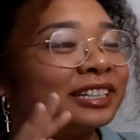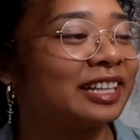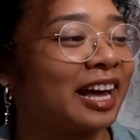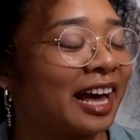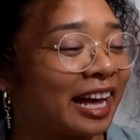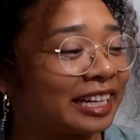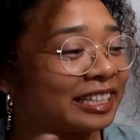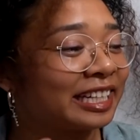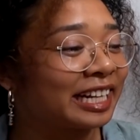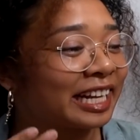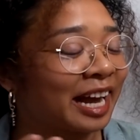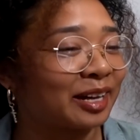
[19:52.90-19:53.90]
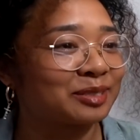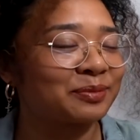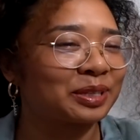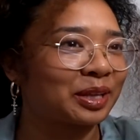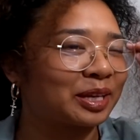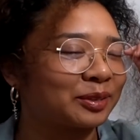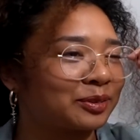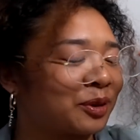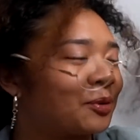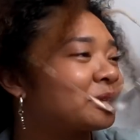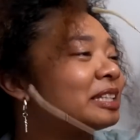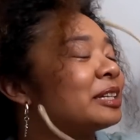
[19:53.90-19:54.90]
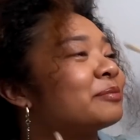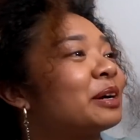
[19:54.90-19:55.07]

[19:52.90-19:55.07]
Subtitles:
the ending has me, like, low-key in